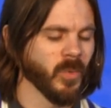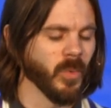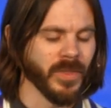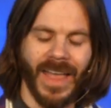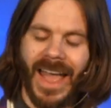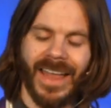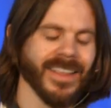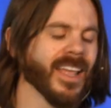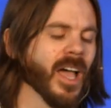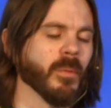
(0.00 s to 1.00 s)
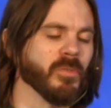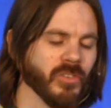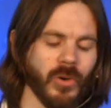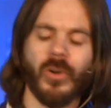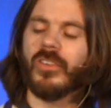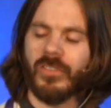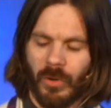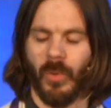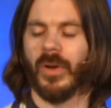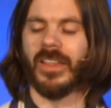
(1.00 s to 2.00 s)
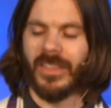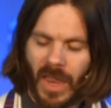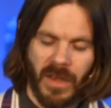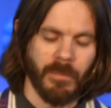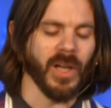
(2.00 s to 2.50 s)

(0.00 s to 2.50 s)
would that absurd story then